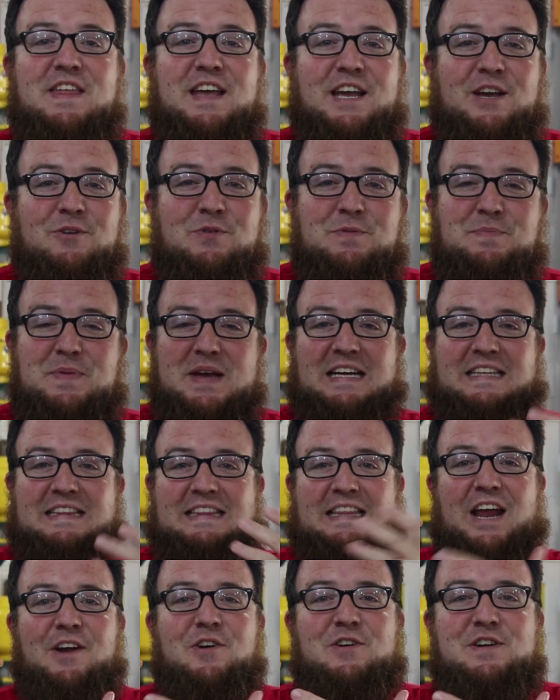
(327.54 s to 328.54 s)
think it would be
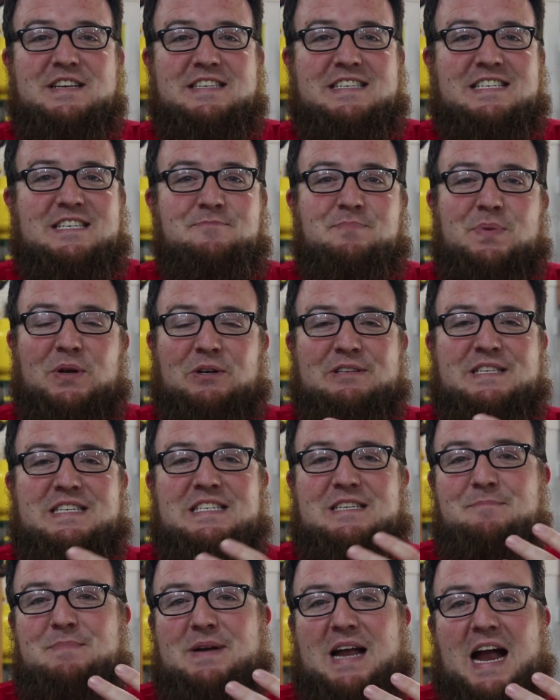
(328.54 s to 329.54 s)
hilarious to build
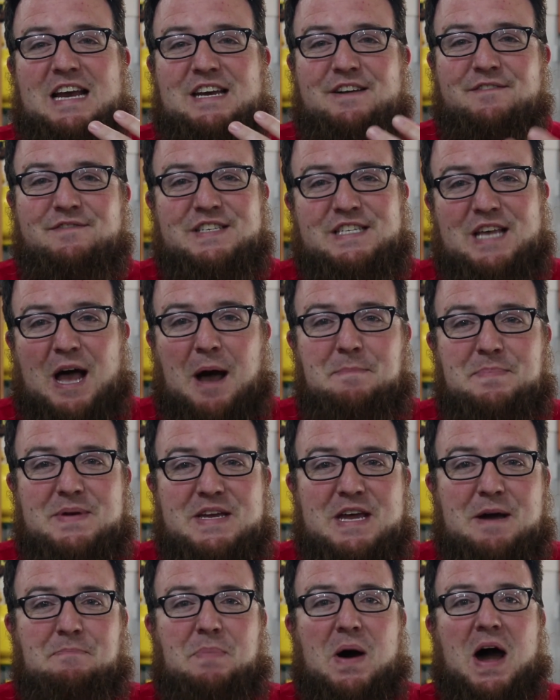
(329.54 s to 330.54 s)
some kind of
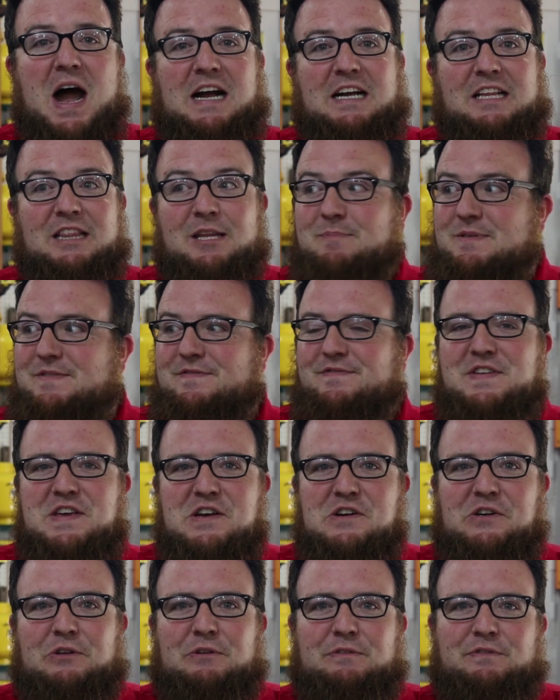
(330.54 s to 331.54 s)
zombie apocalypse
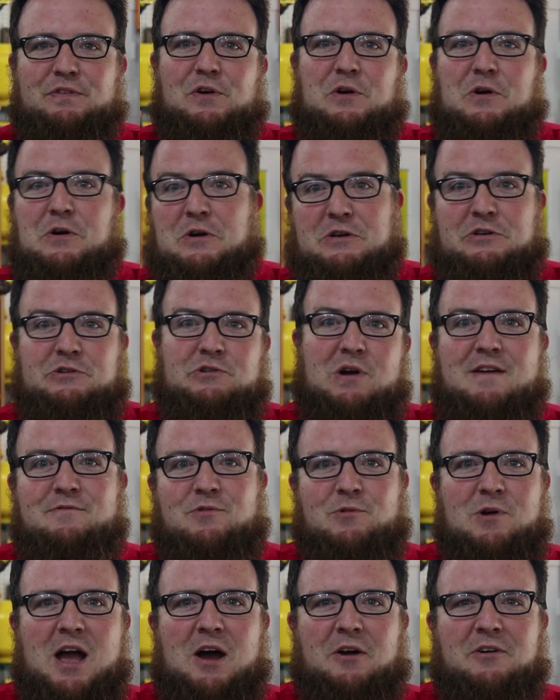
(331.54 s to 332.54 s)
vehicle for her to drive
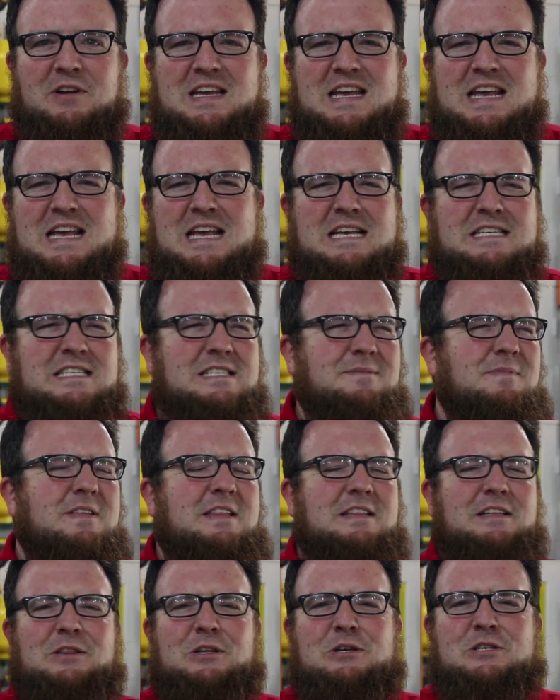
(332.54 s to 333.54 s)
around.
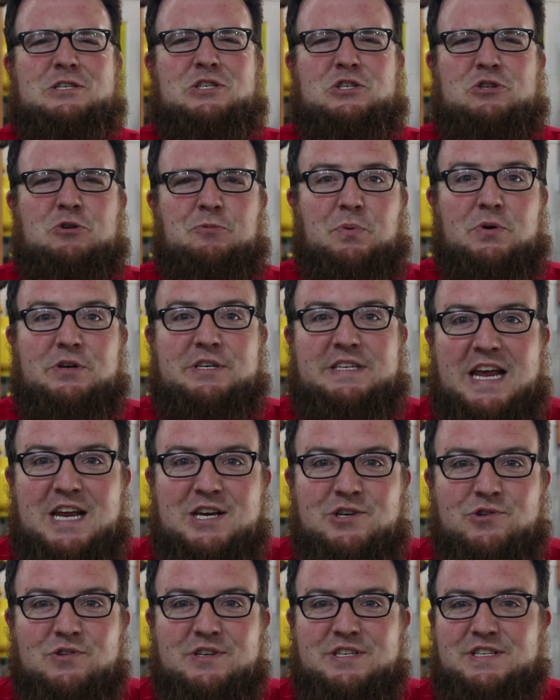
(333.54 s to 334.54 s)
Something that looks super
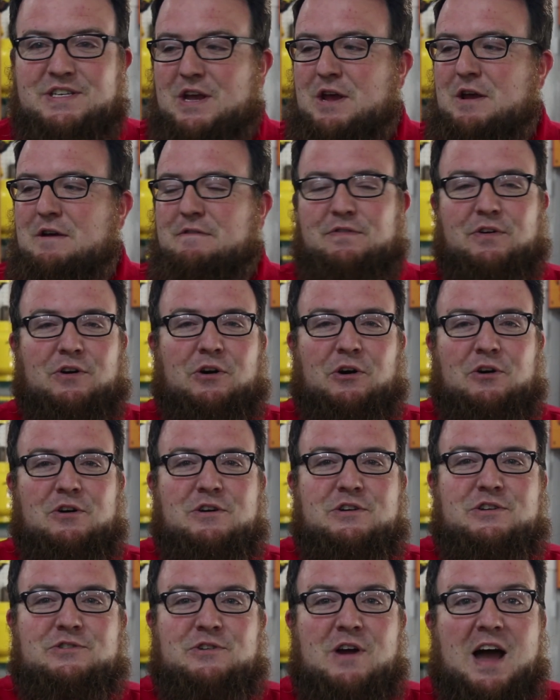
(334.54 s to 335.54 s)
dangerous for her
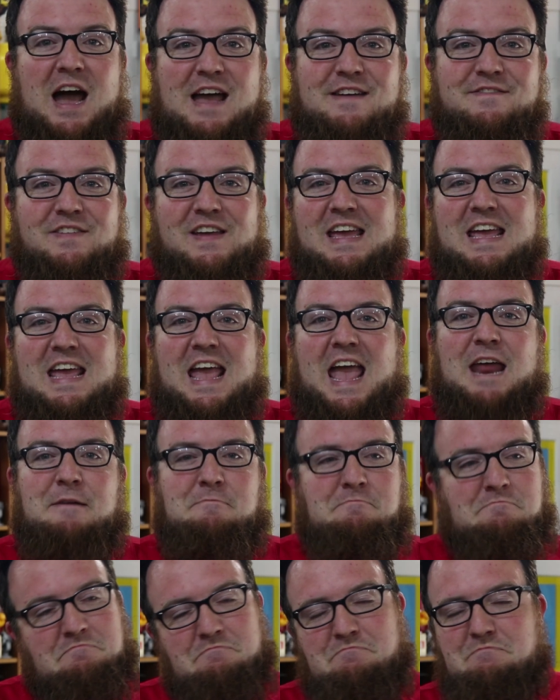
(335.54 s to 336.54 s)
to drive
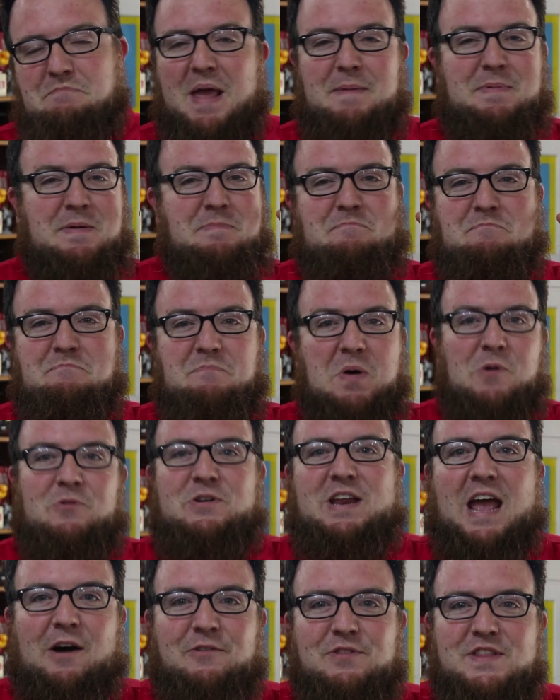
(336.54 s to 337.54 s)
and maybe mow
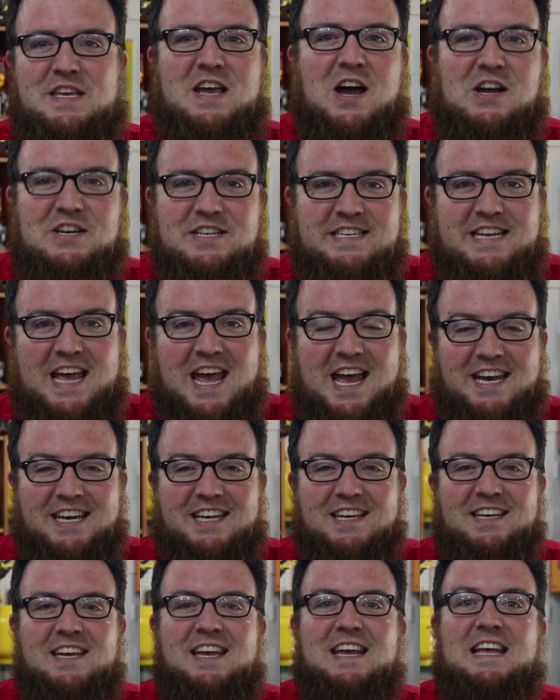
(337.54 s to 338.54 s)
down the
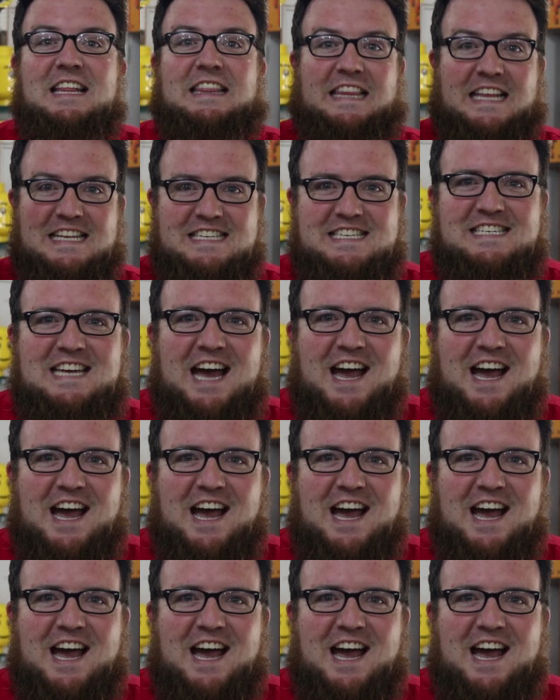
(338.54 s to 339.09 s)
undead. Let's